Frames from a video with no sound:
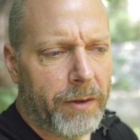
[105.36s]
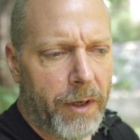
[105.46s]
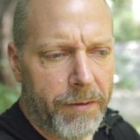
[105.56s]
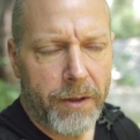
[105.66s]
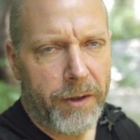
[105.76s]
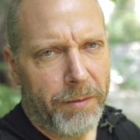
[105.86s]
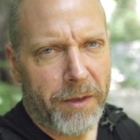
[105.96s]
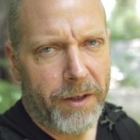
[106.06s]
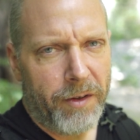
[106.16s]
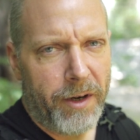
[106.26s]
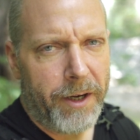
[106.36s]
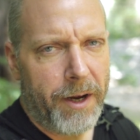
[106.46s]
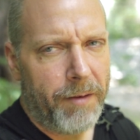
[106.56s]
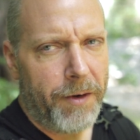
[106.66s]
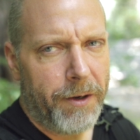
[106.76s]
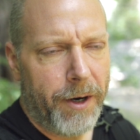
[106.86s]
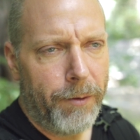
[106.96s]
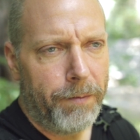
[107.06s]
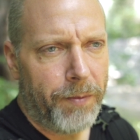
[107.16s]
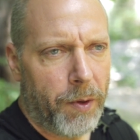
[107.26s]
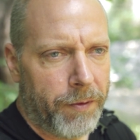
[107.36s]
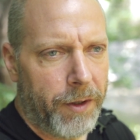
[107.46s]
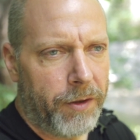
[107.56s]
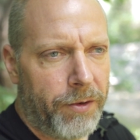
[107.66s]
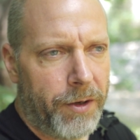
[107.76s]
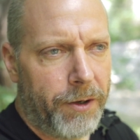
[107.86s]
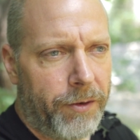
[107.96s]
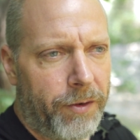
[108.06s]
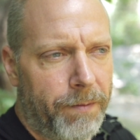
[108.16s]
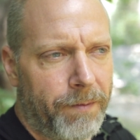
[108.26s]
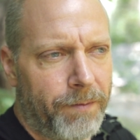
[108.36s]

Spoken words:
Definitely some things that I can't figure out over the 2 years.